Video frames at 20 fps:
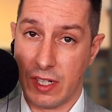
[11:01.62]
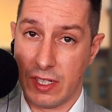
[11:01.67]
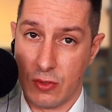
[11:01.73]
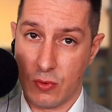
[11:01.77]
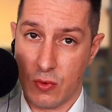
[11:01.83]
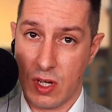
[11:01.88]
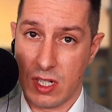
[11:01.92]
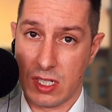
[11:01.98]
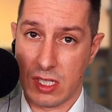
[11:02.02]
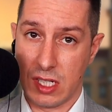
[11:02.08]
the
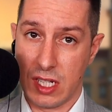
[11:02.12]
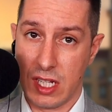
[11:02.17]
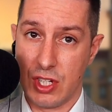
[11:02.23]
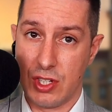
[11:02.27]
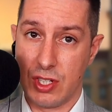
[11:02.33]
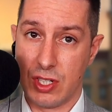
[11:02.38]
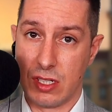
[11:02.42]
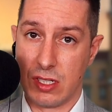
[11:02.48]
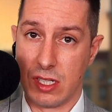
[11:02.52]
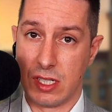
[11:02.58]

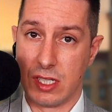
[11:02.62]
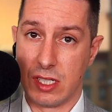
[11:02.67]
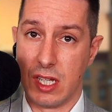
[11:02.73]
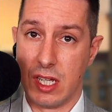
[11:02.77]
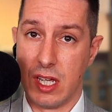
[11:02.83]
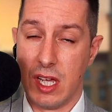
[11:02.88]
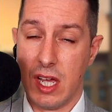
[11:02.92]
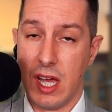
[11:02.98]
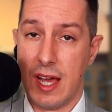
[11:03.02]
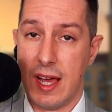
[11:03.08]
translations
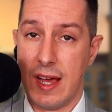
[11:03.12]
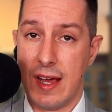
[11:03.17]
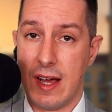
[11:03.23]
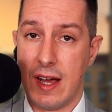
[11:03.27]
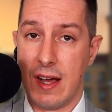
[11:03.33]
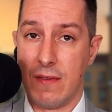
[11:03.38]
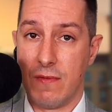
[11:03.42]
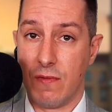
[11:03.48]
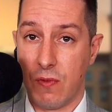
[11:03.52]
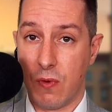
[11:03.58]

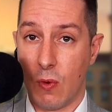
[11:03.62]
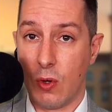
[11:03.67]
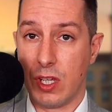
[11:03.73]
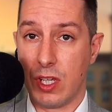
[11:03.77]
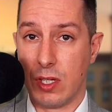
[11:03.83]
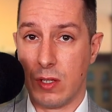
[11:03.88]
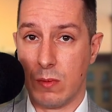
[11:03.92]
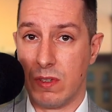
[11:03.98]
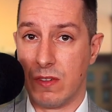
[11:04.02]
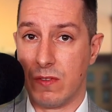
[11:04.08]
for
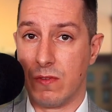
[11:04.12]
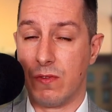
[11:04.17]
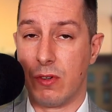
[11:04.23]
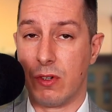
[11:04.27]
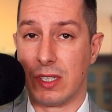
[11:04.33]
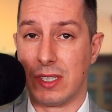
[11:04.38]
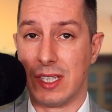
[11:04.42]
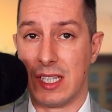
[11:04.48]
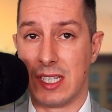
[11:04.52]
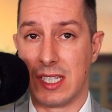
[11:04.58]
you
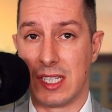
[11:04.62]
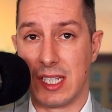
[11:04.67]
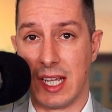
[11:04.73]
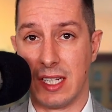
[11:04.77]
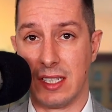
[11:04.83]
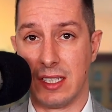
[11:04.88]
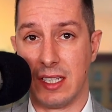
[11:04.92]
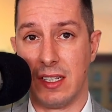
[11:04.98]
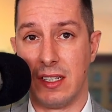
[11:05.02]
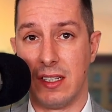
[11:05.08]
before they
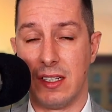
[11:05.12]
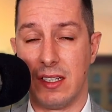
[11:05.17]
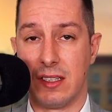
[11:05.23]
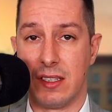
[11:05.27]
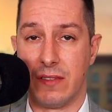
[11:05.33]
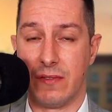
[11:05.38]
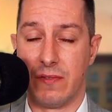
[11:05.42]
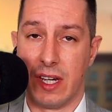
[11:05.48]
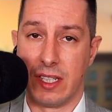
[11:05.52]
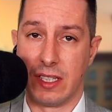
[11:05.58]
send
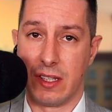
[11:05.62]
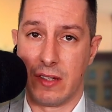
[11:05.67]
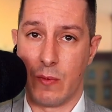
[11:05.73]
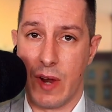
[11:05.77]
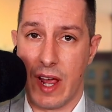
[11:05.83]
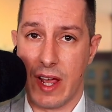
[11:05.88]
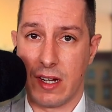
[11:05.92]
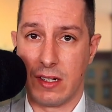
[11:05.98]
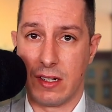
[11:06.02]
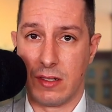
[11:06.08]
the vita
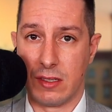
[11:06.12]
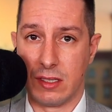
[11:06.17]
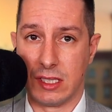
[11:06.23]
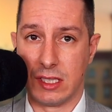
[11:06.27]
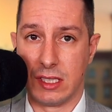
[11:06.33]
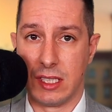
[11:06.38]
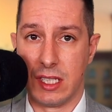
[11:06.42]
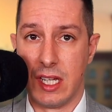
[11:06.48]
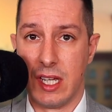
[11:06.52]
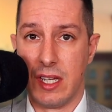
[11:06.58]

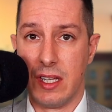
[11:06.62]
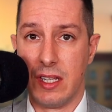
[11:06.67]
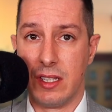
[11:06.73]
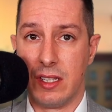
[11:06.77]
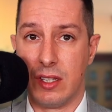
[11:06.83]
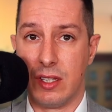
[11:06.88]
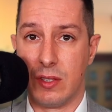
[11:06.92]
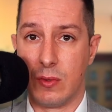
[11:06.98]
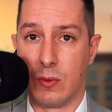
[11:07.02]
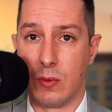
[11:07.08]
records
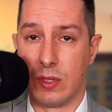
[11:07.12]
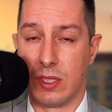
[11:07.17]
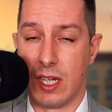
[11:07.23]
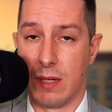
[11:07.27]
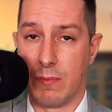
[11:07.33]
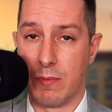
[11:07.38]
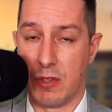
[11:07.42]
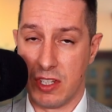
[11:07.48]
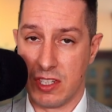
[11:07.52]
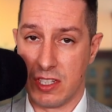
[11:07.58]
to the
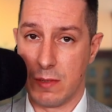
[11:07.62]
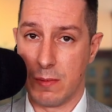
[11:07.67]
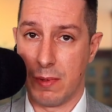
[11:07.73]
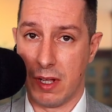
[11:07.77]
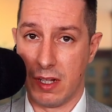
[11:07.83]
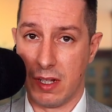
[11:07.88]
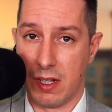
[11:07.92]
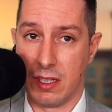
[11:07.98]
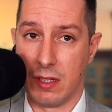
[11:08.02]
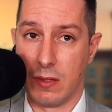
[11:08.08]

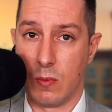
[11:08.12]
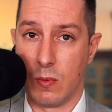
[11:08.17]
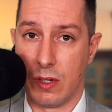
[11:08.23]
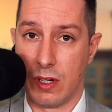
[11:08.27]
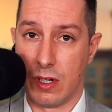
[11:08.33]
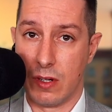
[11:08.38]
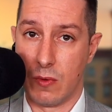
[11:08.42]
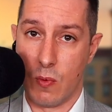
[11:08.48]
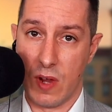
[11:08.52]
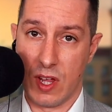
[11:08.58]
municipality where
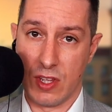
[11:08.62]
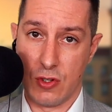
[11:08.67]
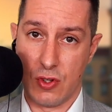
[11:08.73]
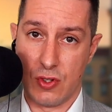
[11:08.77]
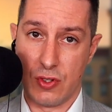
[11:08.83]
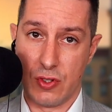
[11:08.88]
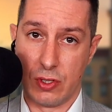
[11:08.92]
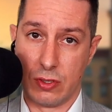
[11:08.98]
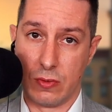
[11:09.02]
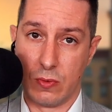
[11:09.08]
you're
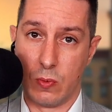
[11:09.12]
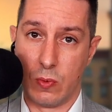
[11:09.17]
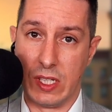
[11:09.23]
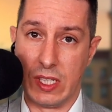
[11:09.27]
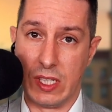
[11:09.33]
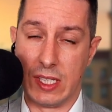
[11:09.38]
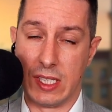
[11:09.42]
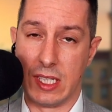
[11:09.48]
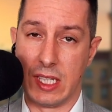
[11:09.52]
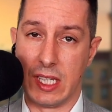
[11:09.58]
registered
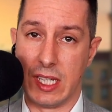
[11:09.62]
with the